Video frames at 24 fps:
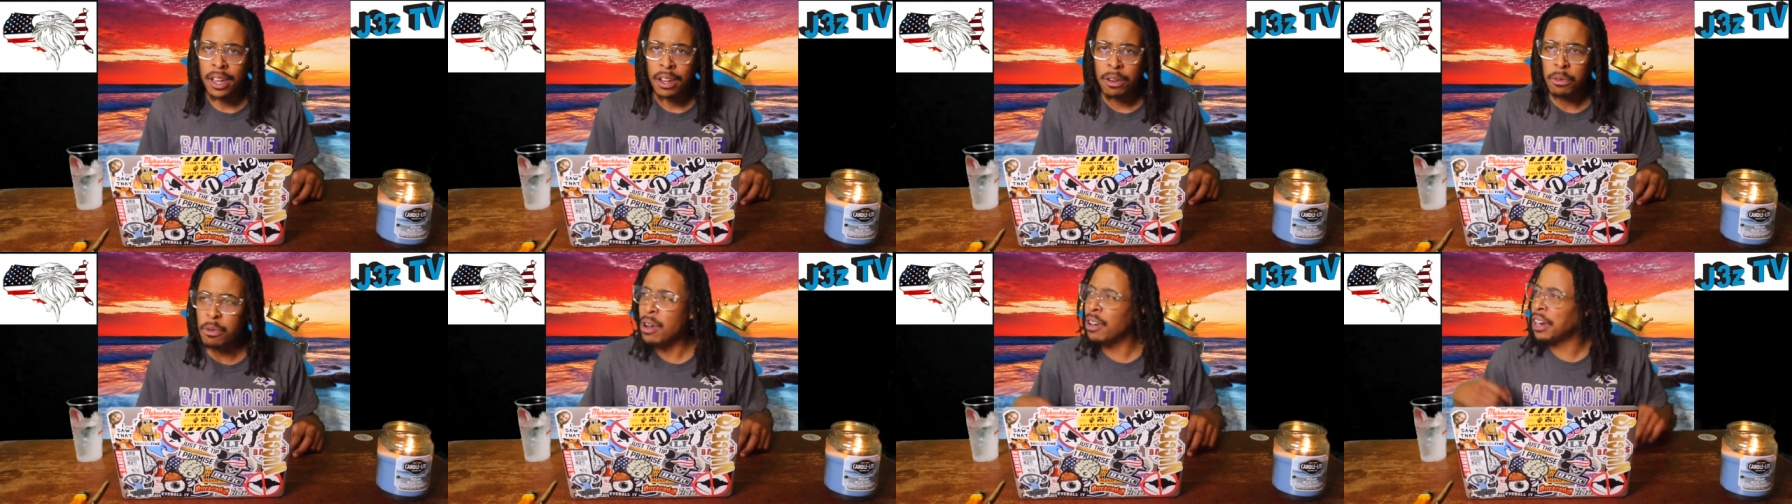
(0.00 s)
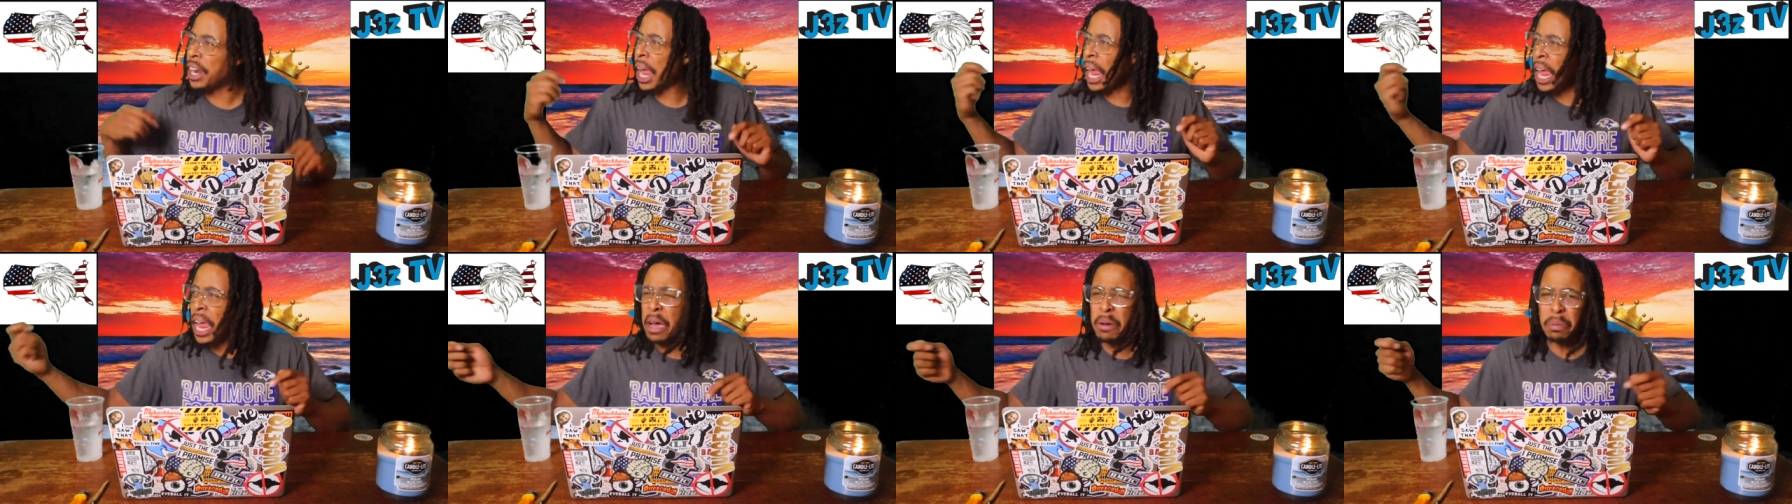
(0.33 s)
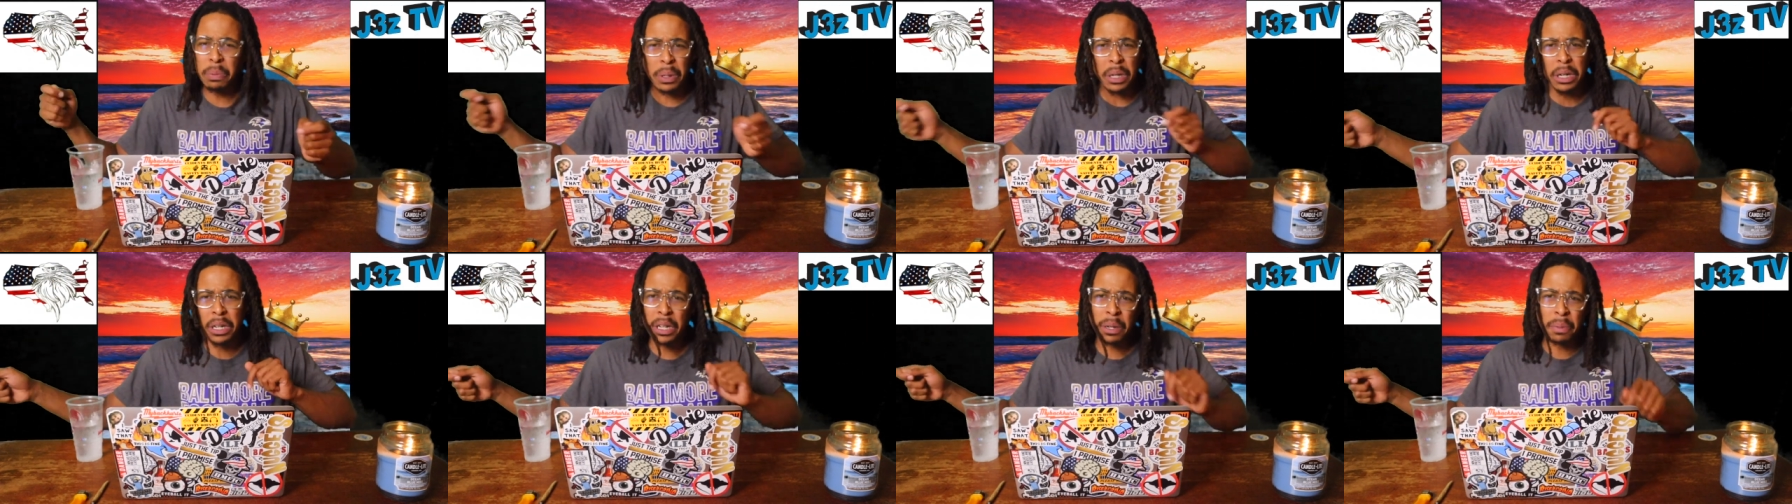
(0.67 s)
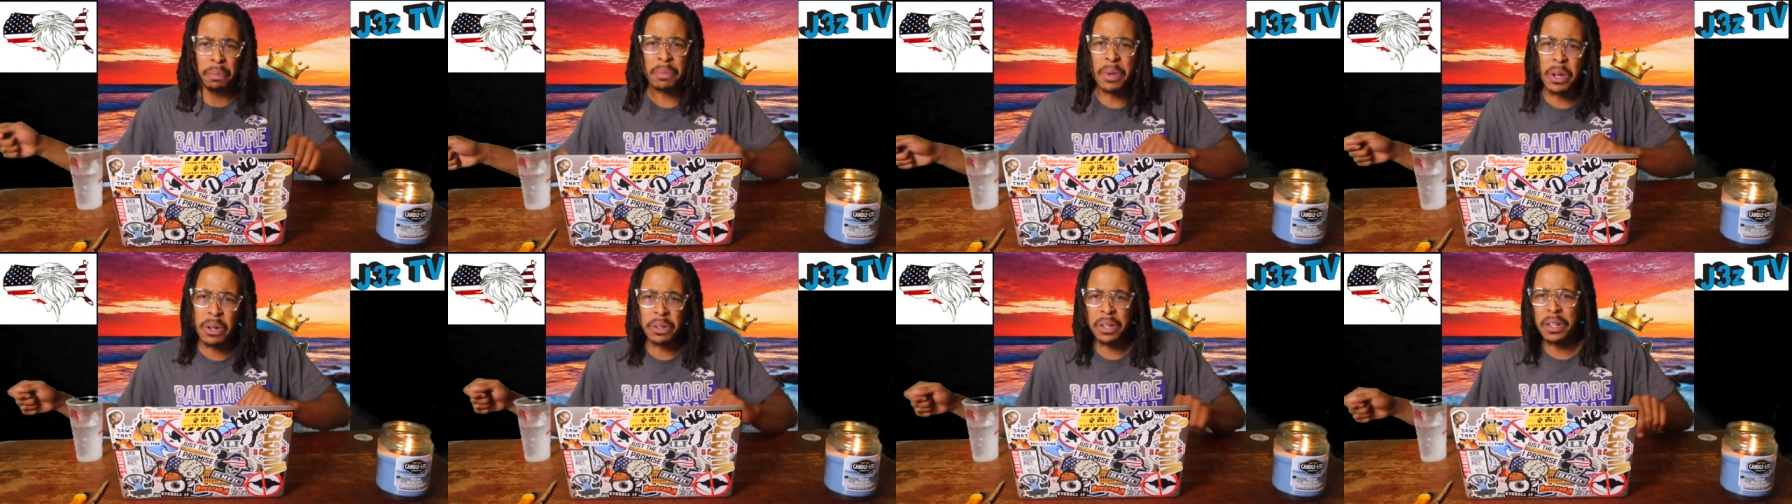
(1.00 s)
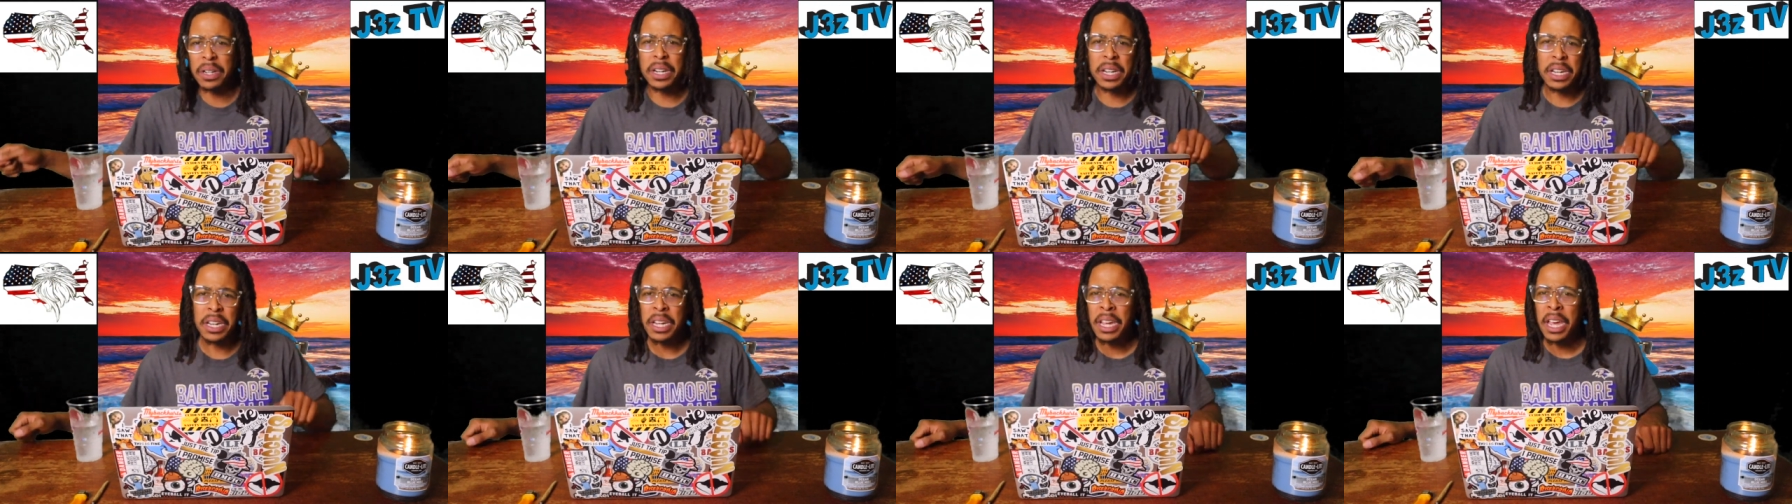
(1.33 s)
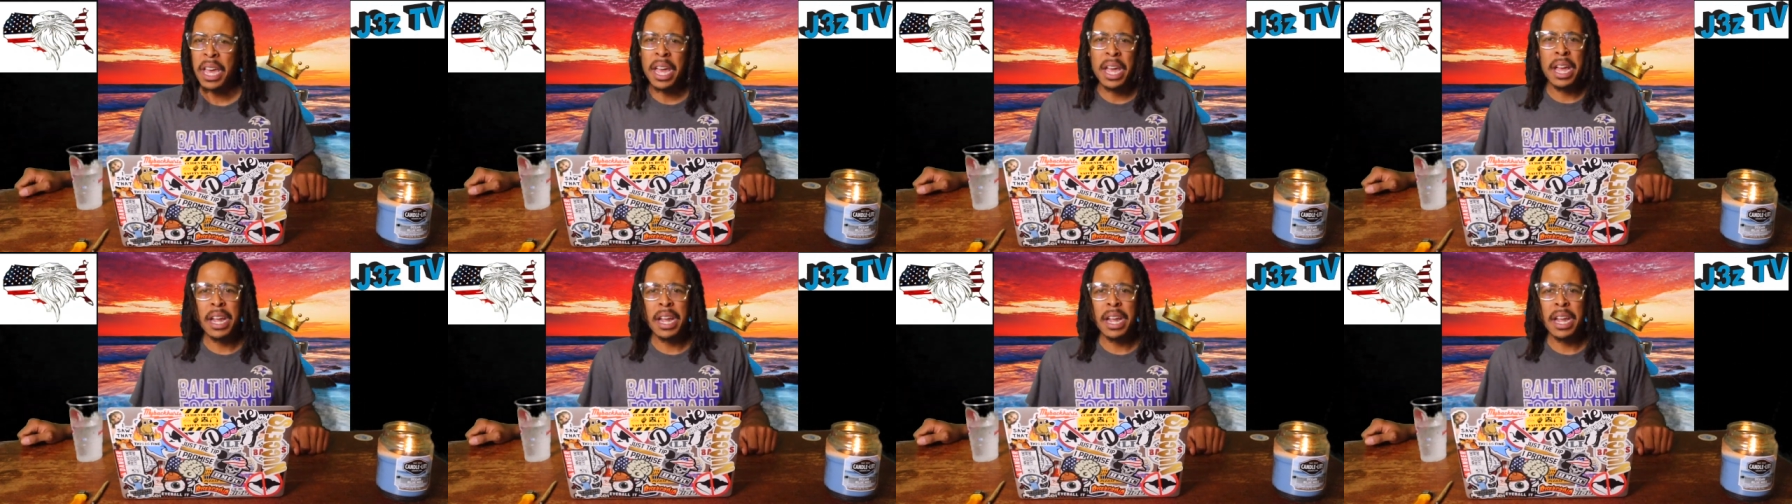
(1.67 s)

Wanna help the community.